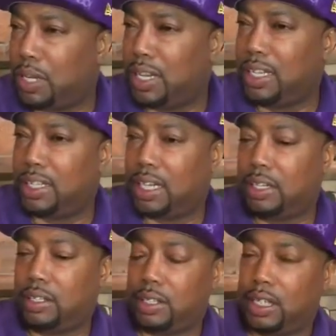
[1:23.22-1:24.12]
More than anything
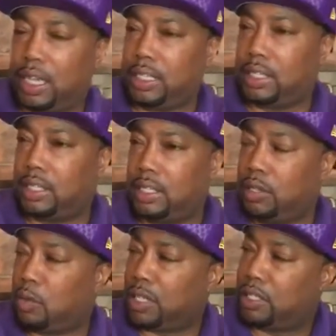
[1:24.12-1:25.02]
else, it's
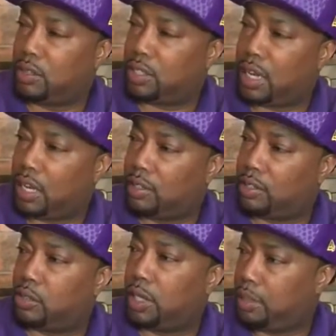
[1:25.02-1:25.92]
watching your child's
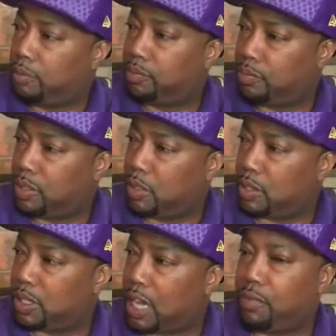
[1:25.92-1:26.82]
dream,
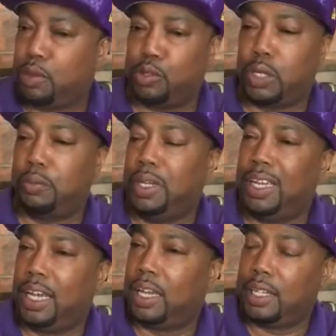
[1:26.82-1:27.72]
his life whole dream.
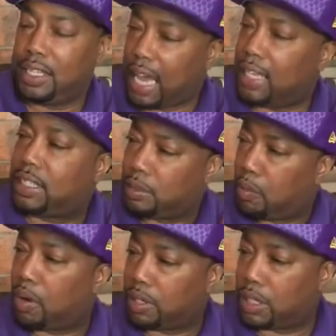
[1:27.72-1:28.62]
That's the
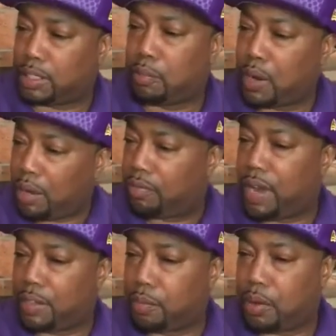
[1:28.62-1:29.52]
part. That's the proud
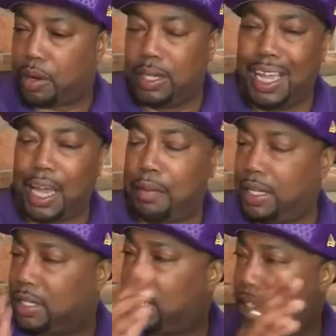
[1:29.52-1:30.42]
father part.
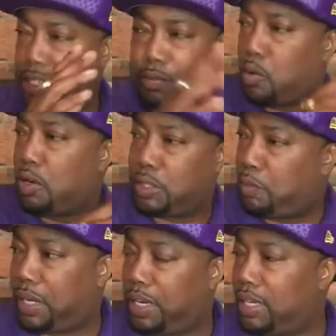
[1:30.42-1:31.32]
Of course,
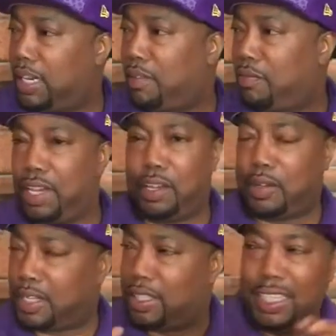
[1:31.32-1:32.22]
you're playing in the
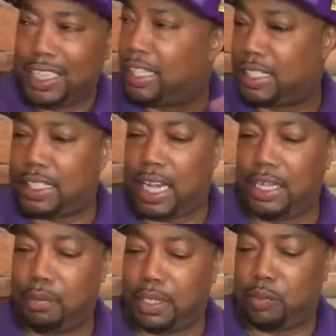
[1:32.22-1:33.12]
NFL. That's
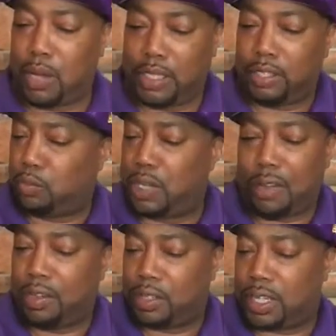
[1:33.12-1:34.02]
exciting. But to watch
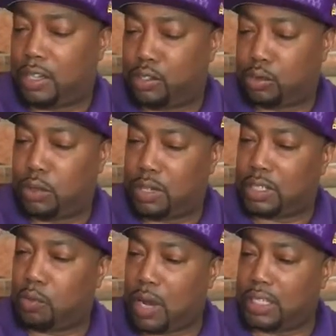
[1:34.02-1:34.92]
whatever your child's dream was,
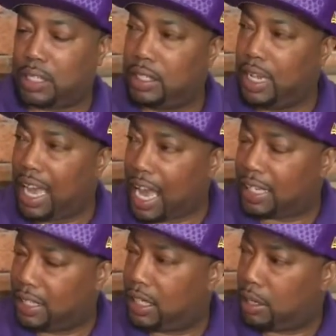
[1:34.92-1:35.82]
to watch it
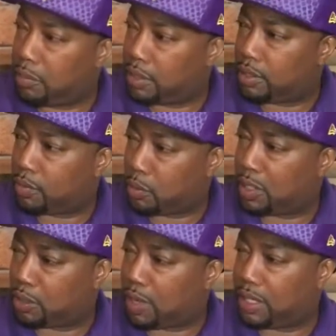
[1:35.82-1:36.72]
actually come to
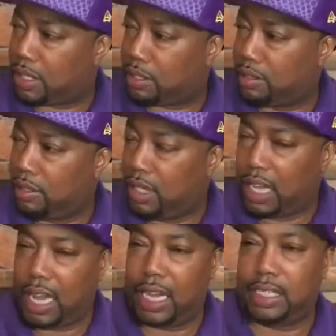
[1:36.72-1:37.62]
fruition right there,
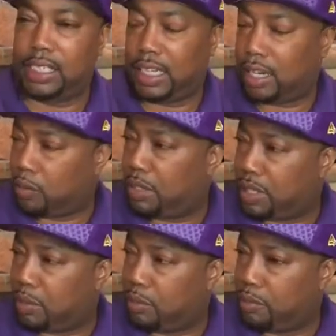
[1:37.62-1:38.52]
and to share it with
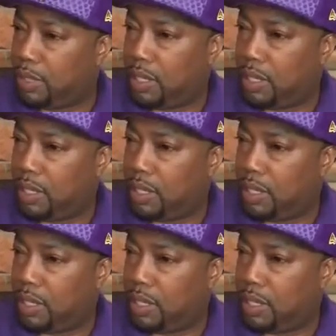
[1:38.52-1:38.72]
him,